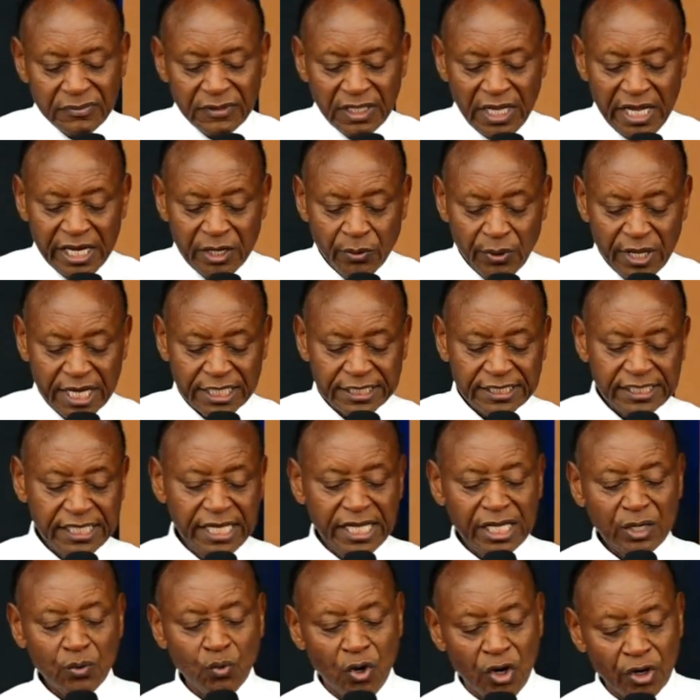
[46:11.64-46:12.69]
And we are
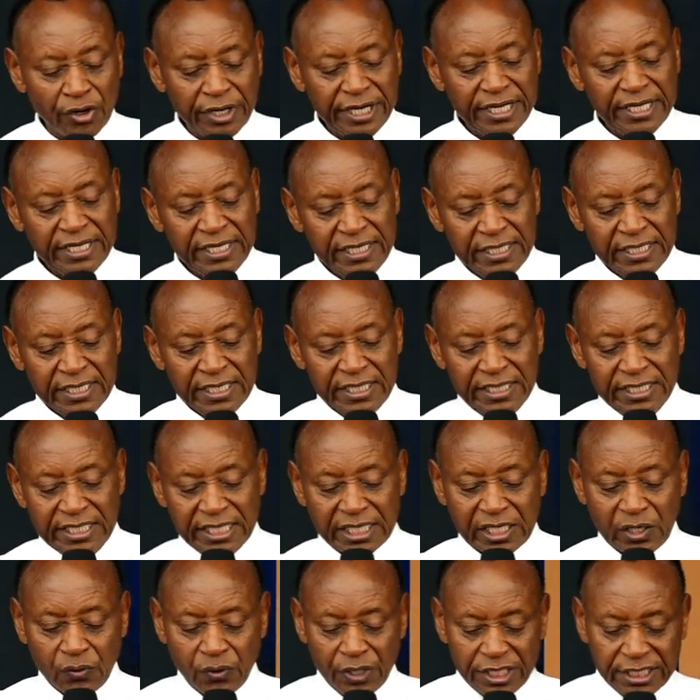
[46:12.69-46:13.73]
saying worry
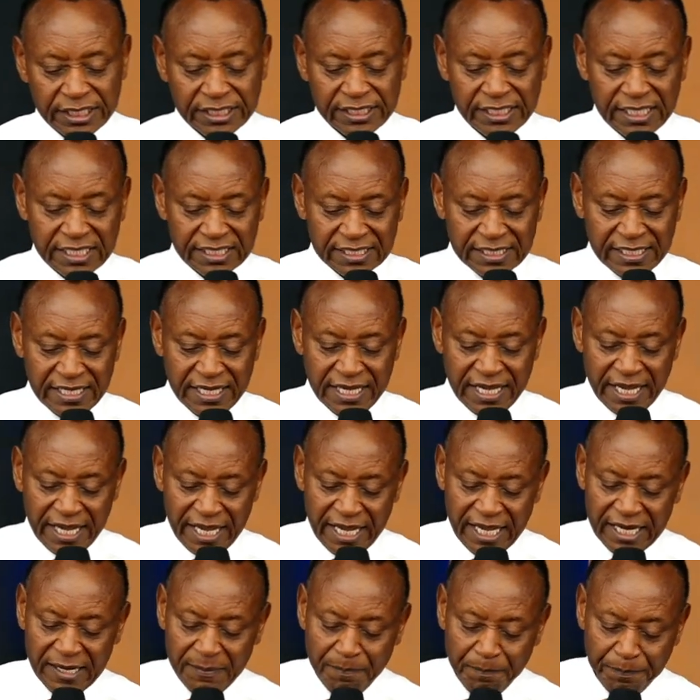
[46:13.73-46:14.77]
decreases
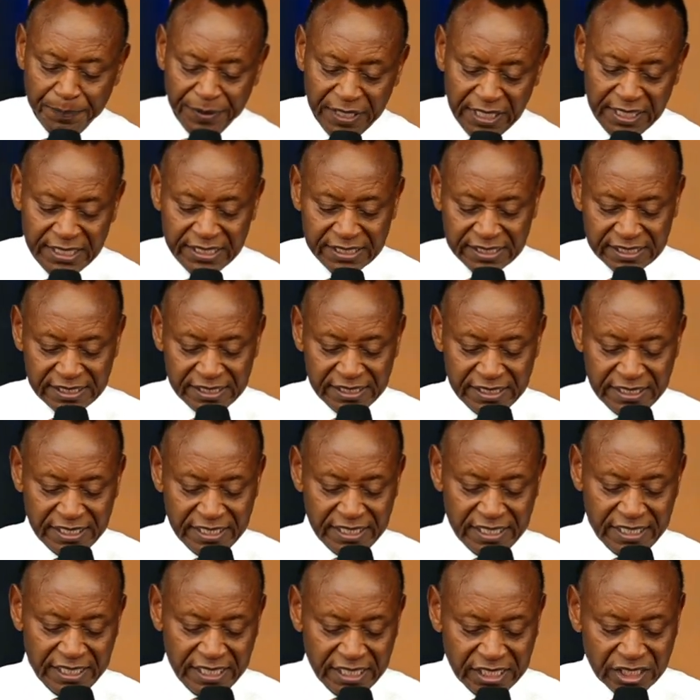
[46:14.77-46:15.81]
and peace
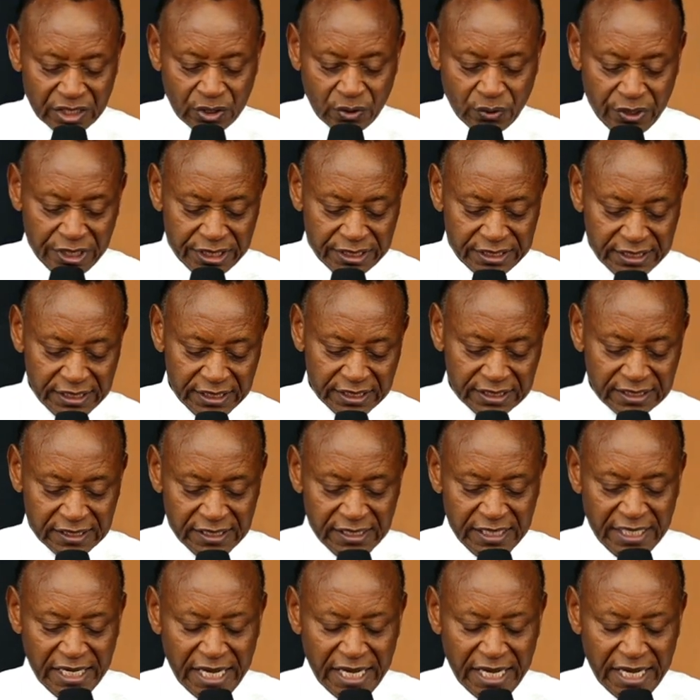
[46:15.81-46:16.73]
increases.